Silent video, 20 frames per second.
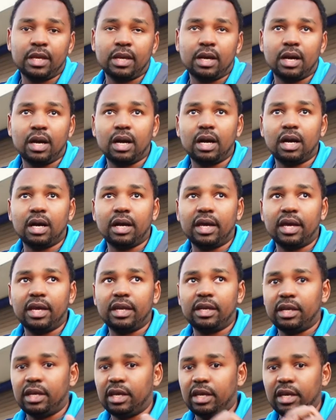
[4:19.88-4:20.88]

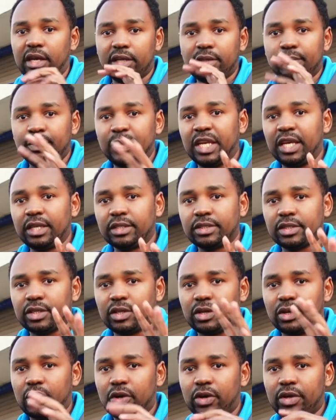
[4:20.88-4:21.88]
and eliminate
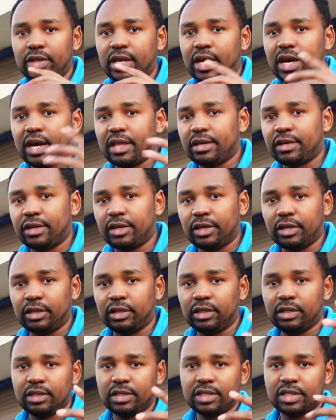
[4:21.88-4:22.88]
all the other
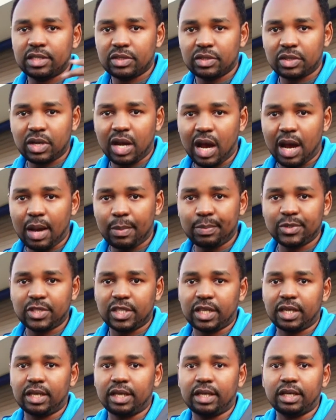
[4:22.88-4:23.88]
straps
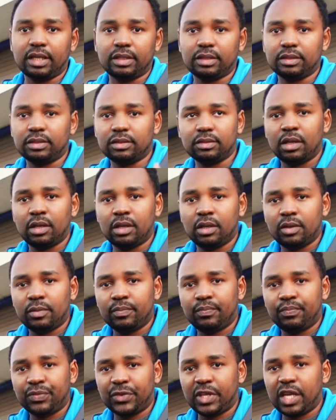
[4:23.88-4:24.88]
and
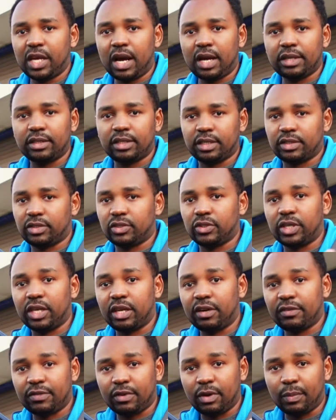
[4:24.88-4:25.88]
gadgets you
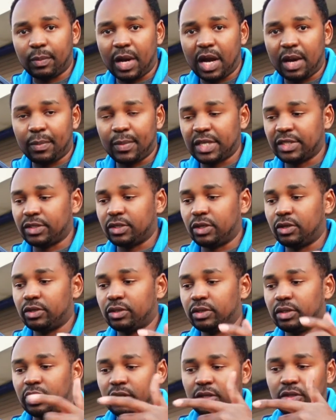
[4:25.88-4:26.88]
get from
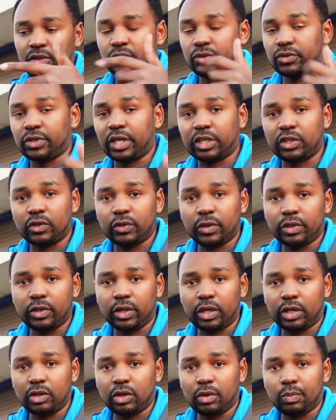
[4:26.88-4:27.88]
Amazon to secure
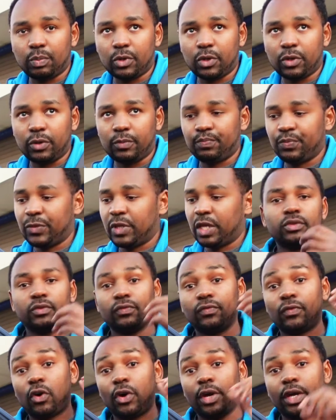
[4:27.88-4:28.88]
your GoPro. So
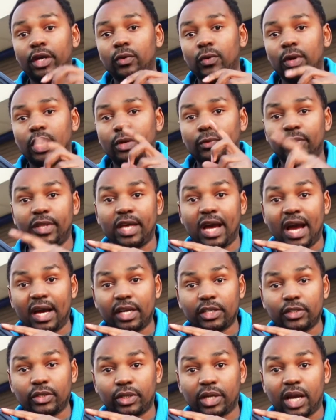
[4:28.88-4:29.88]
for anyone with an
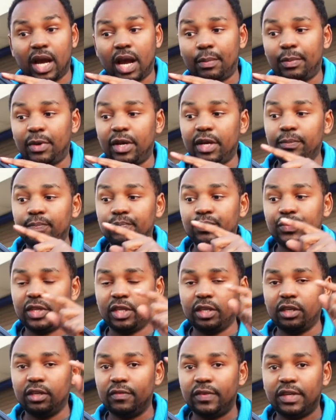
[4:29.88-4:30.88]
action camera,
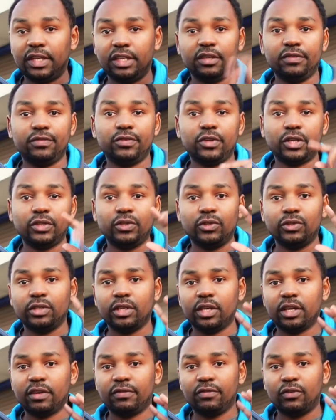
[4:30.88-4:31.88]
even if you're
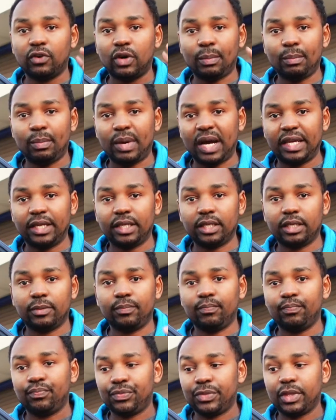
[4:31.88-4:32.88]
using it for a bike,
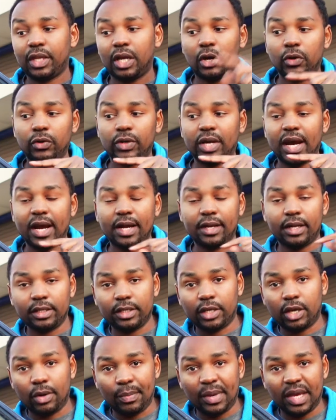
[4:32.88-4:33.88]
I would highly
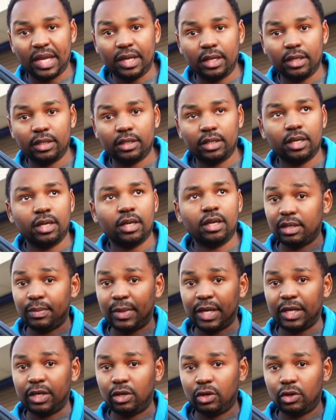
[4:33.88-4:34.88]
recommend it. It
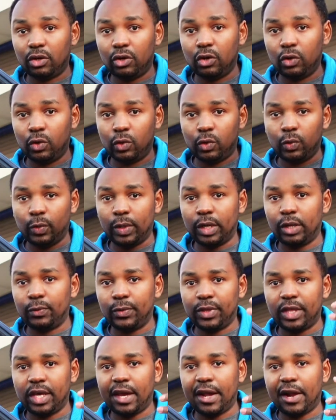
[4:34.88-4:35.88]
might not go well
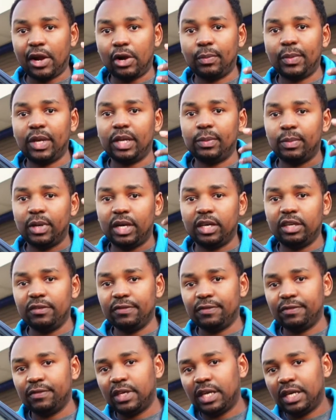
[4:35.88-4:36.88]
with the helmet, but
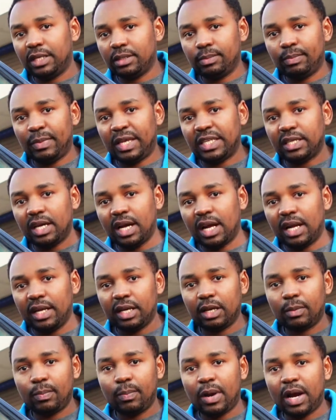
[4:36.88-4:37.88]
if there's
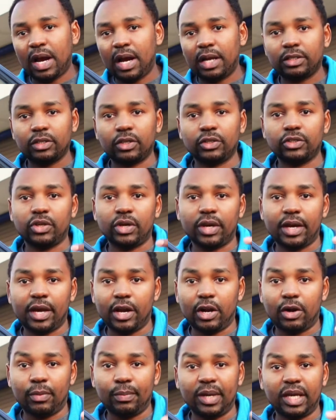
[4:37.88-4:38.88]
metallic part on your
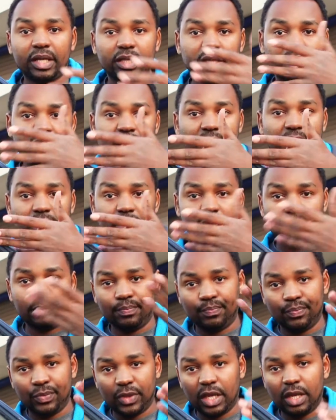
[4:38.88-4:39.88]
helmet, then
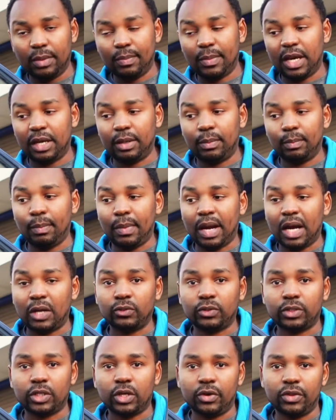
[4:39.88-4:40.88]
it might
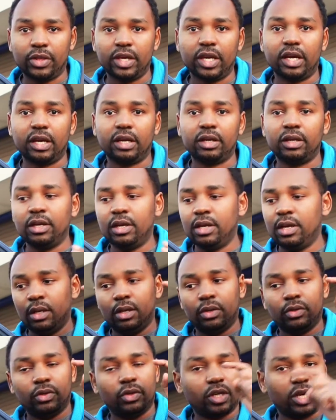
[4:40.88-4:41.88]
mount on there.
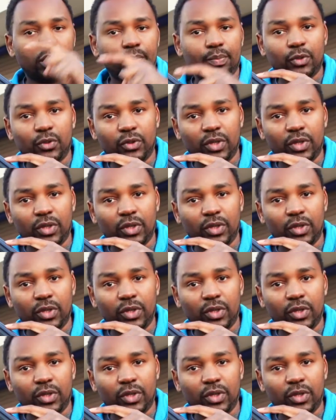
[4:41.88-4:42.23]
You can put